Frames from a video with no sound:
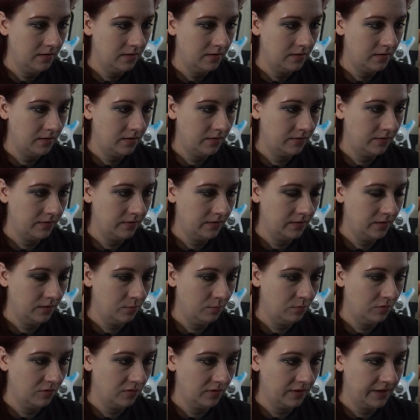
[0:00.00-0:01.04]

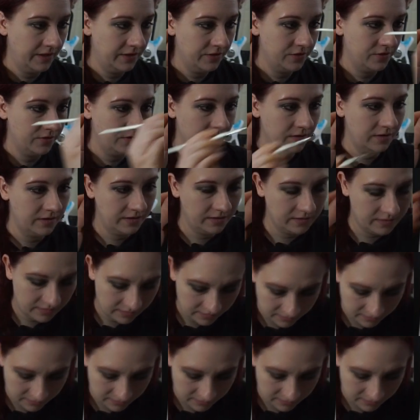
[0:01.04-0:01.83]
branch or anything